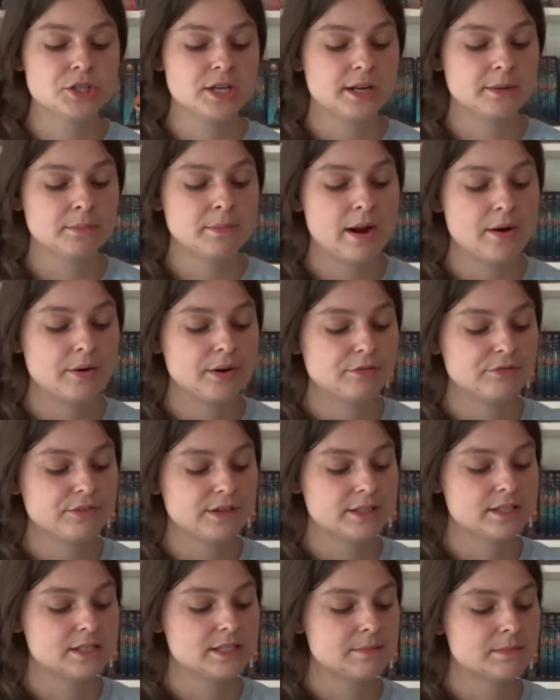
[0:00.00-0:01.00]
and Mary
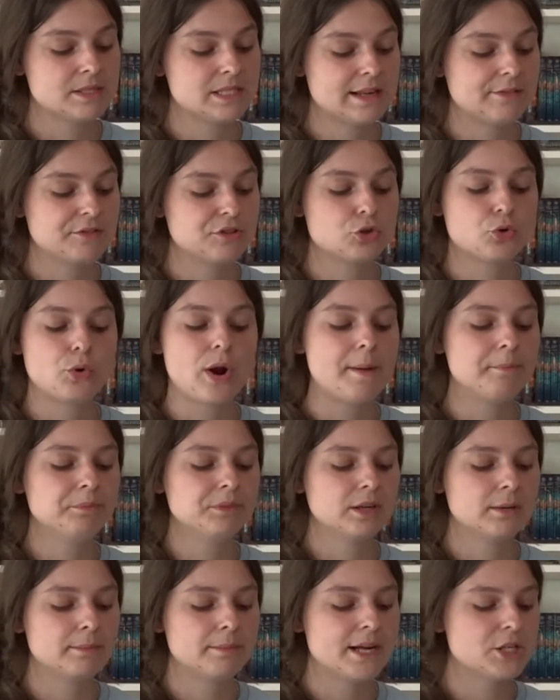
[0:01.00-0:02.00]
finds themselves trapped
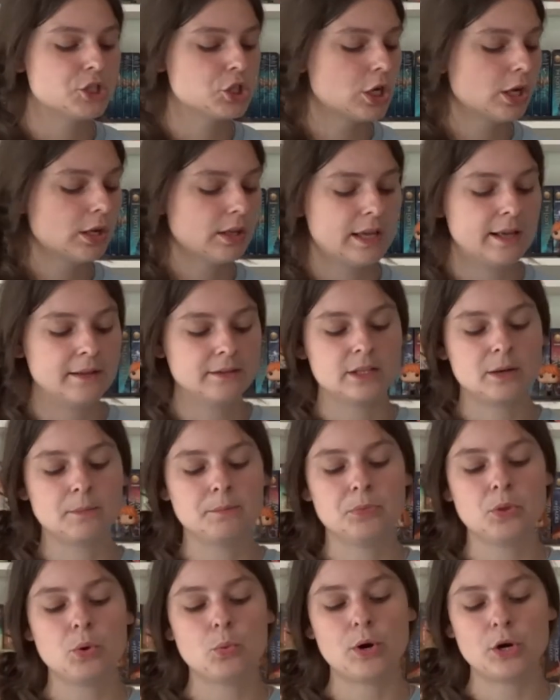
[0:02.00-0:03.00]
in a magical
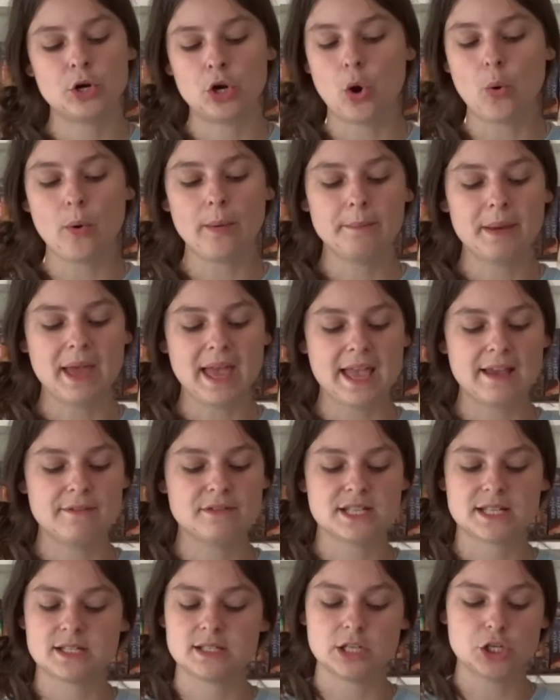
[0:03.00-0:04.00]
kingdom where no one behaves
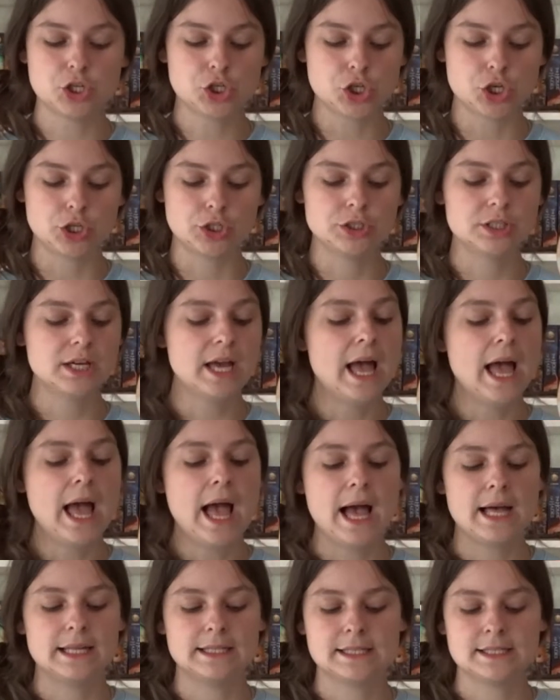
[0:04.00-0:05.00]
as they should,
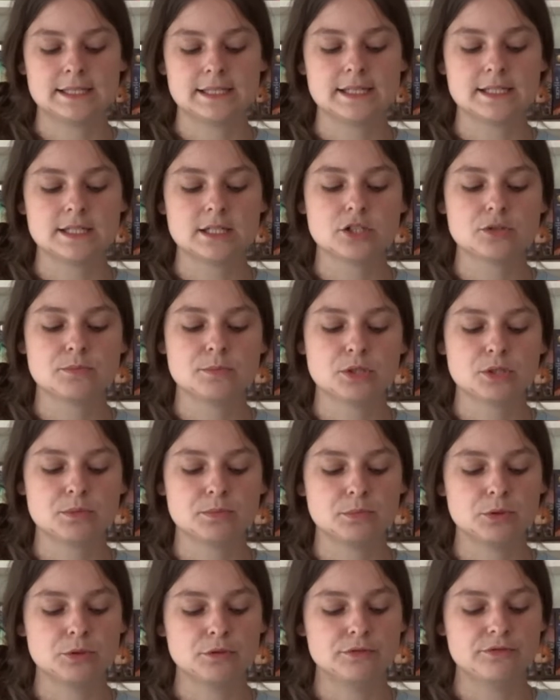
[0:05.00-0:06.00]
and the sisters must
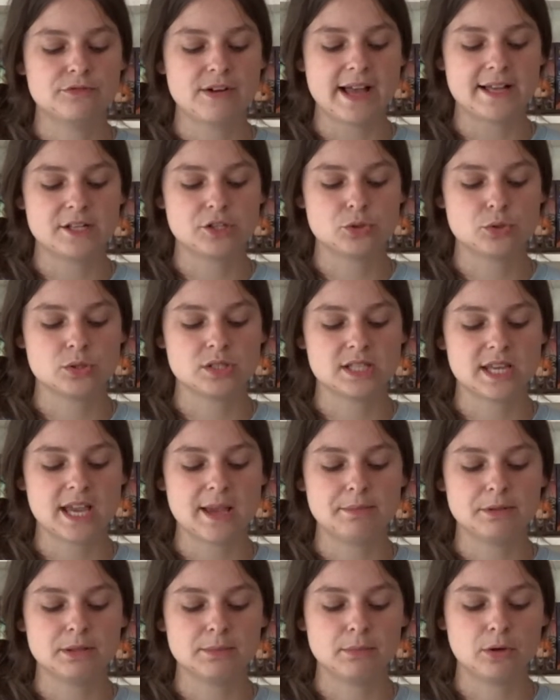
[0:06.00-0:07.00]
move fast to
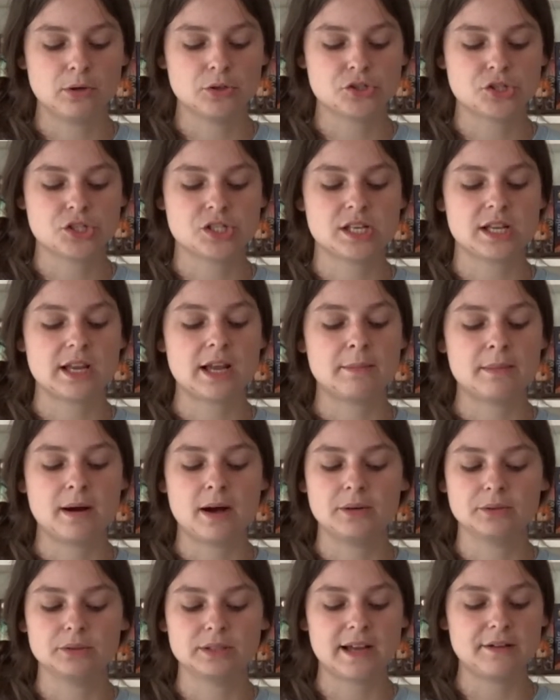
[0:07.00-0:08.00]
escape the monsters that come
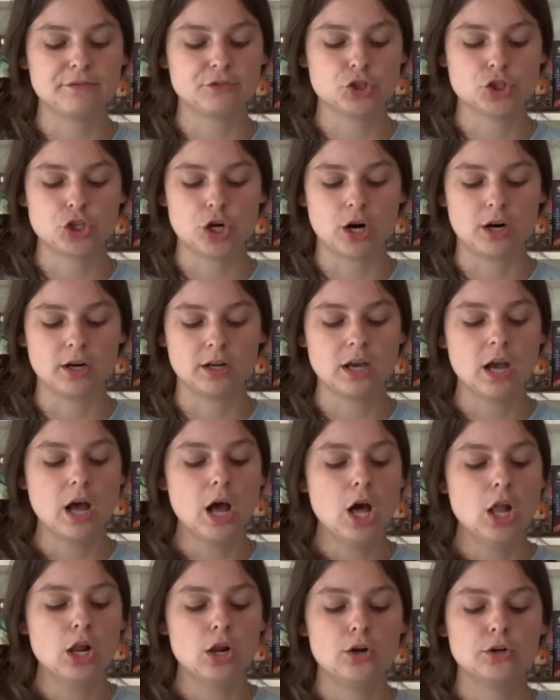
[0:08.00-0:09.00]
out after dark.
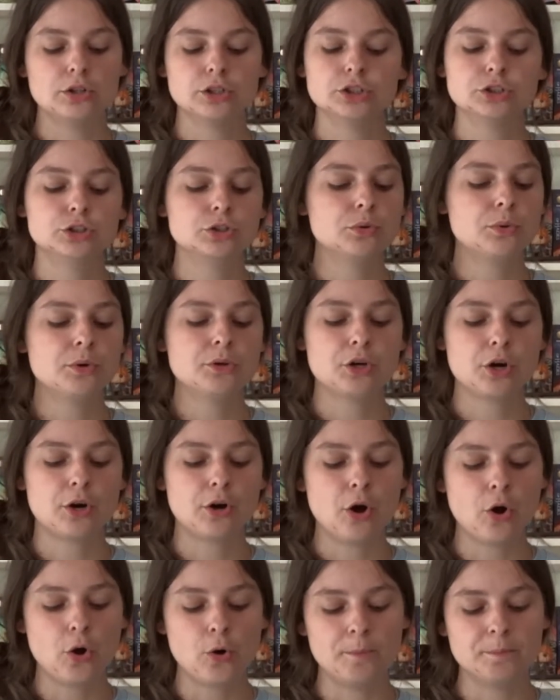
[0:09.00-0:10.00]
Longing to return
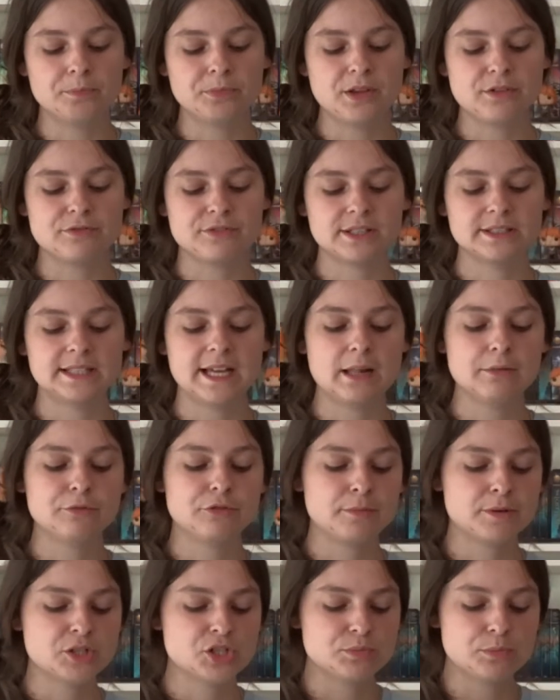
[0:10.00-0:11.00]
home, they find help
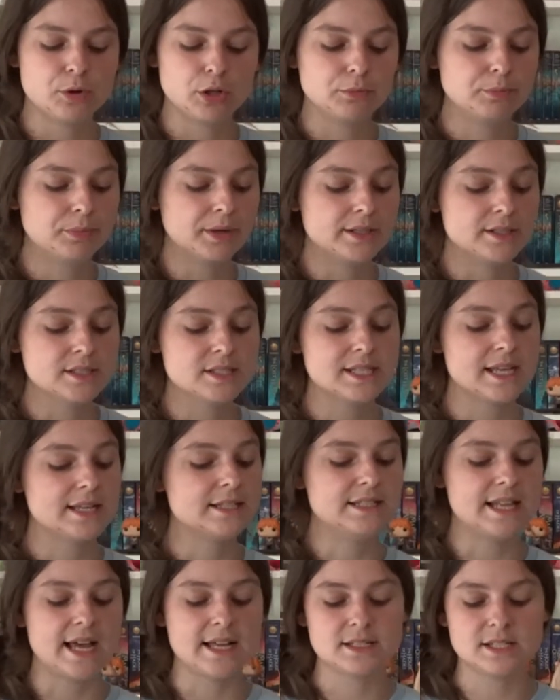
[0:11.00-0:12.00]
from a spoiled prince, a
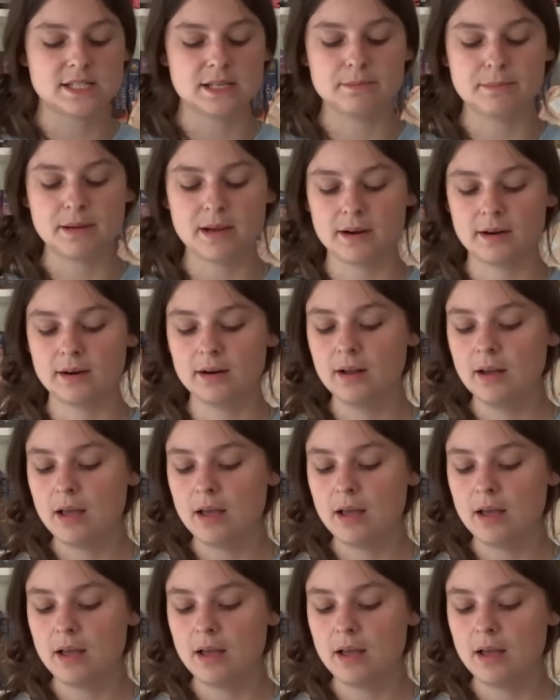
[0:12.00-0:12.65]
dancing bear,